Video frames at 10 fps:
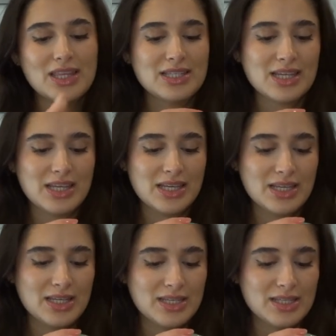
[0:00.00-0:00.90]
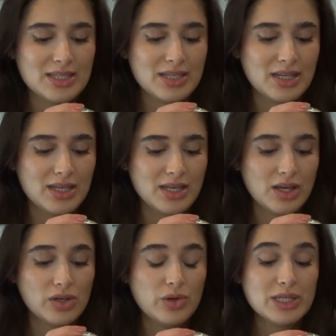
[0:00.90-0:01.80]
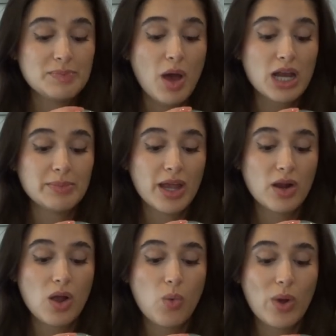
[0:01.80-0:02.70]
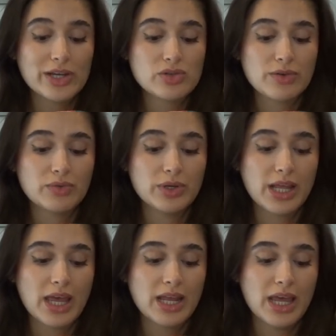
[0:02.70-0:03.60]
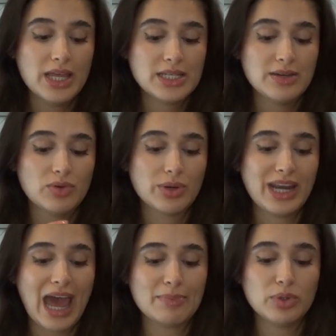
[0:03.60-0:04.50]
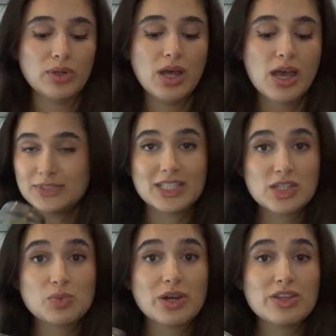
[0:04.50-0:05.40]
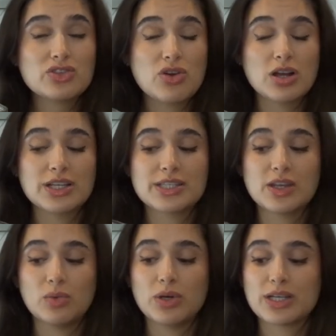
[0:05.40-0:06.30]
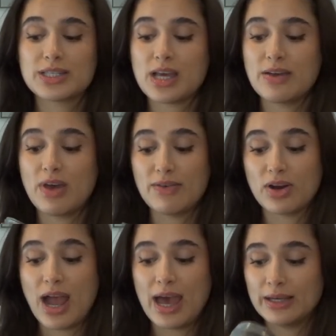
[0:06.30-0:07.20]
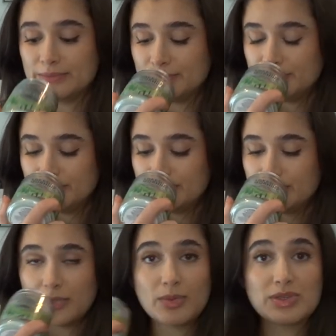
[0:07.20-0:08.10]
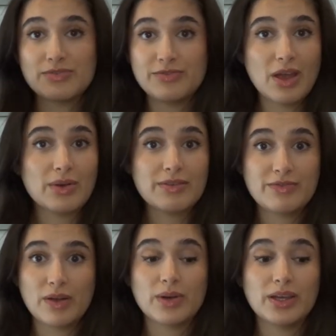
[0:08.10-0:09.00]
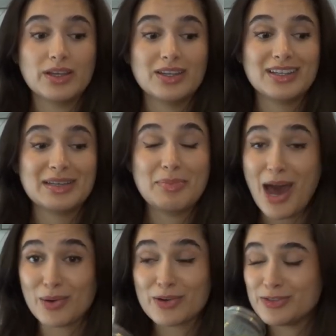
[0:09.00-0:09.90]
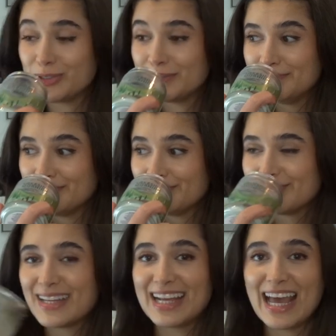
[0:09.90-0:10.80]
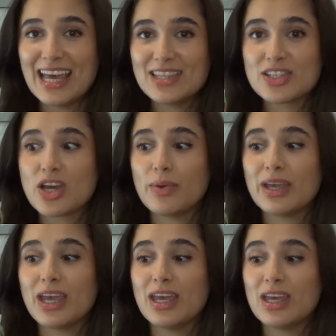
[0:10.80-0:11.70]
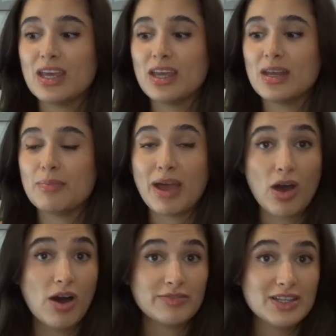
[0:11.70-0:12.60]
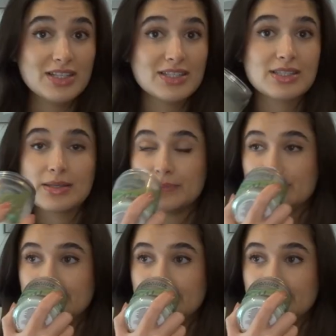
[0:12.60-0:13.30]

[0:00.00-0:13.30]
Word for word: This is Crisp Autumn Air, White Driftwood, and a hint of Green Apple. This is one of the strongest single wicks I've ever had. It was very, very powerful. And I had this going in my office.